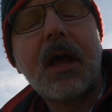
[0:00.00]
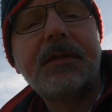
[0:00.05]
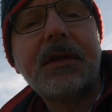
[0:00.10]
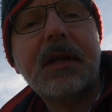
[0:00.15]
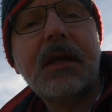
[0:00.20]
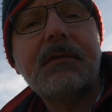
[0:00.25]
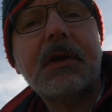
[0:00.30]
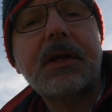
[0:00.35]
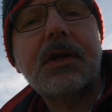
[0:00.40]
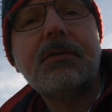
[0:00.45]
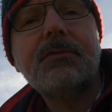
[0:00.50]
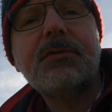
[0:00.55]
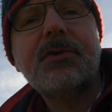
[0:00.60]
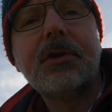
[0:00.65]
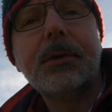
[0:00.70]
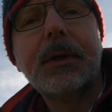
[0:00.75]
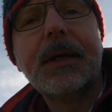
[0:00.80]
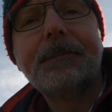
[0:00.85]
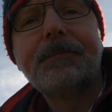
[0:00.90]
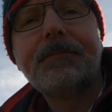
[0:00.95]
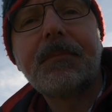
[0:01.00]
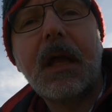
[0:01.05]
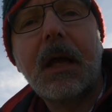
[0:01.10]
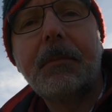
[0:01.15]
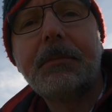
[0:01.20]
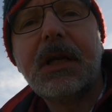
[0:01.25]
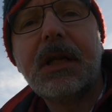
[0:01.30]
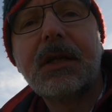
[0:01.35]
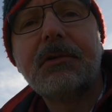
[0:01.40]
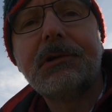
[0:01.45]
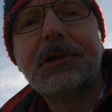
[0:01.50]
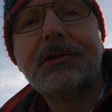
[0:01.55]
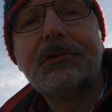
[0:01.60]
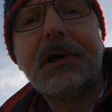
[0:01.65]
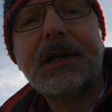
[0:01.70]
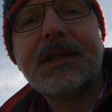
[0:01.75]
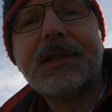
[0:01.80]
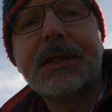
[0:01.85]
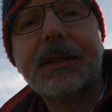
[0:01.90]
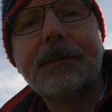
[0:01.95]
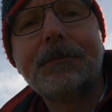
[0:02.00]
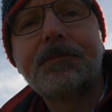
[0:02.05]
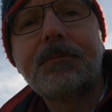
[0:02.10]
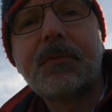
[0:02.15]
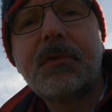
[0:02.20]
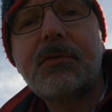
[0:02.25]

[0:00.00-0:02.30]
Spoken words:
I think if I don't do it, I'm going to regret it.